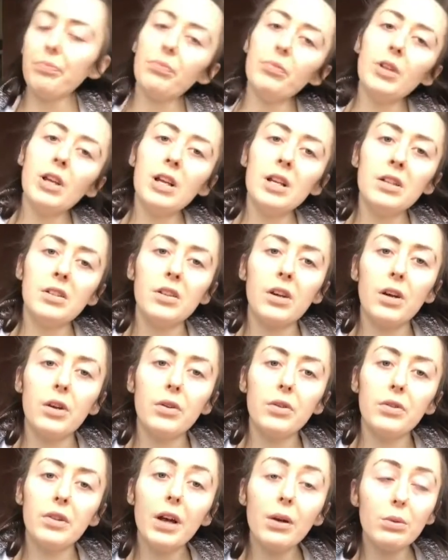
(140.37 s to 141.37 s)
So
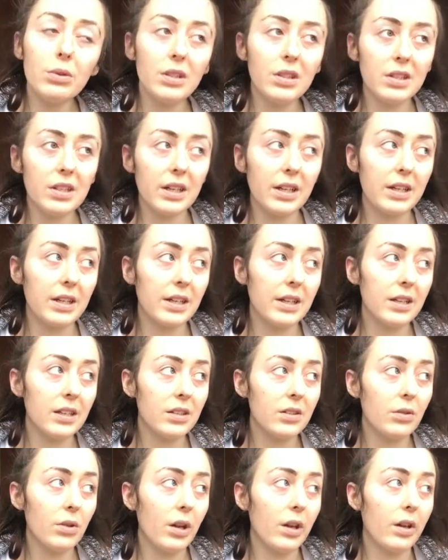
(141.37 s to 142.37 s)
that was a sickness,
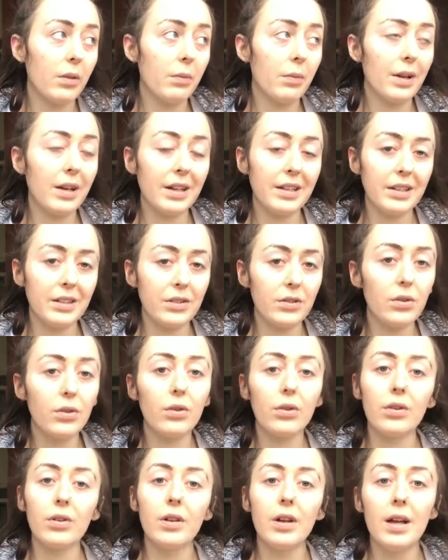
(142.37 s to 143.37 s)
and I'm glad it's not
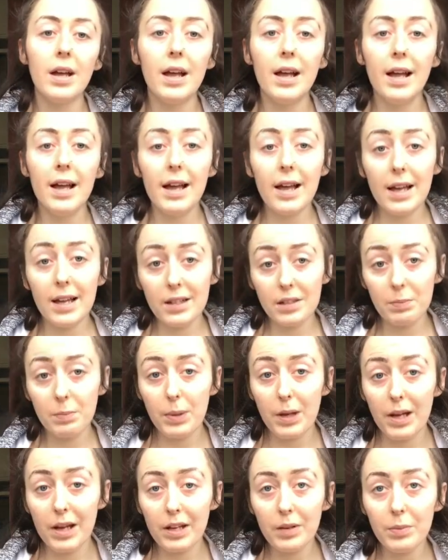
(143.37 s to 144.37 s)
as
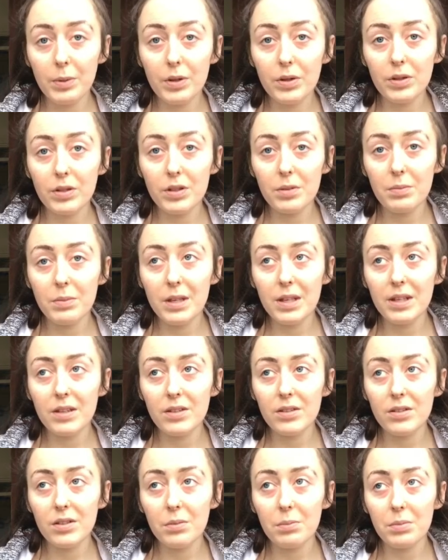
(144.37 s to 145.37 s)
bad because it means
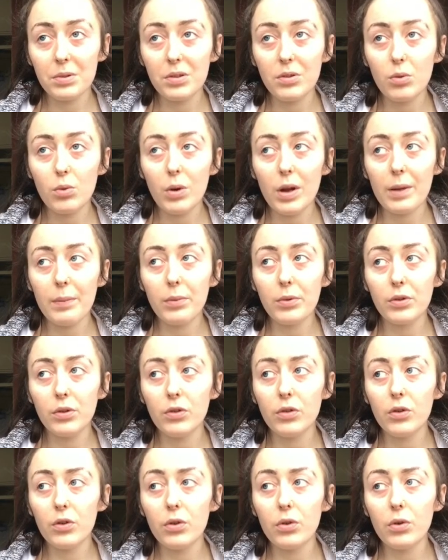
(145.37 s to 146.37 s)
I'm still able to
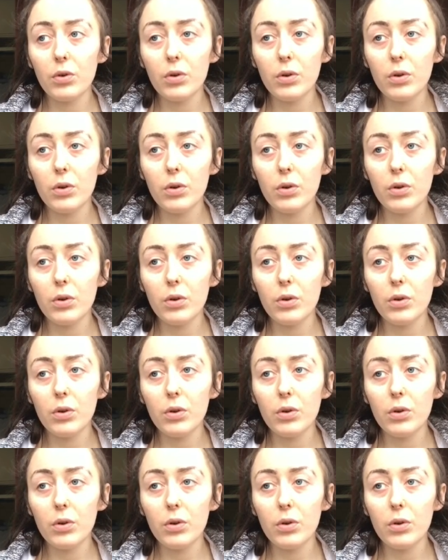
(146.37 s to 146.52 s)
do